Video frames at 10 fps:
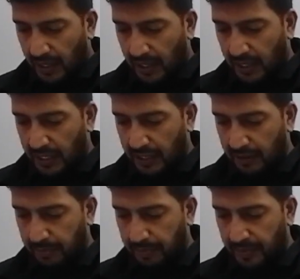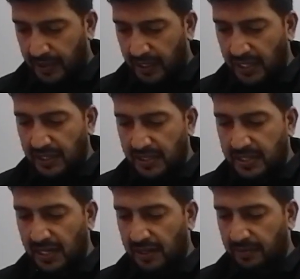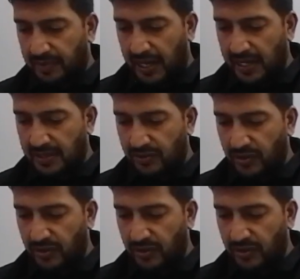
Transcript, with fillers: Uh, in this year, guys,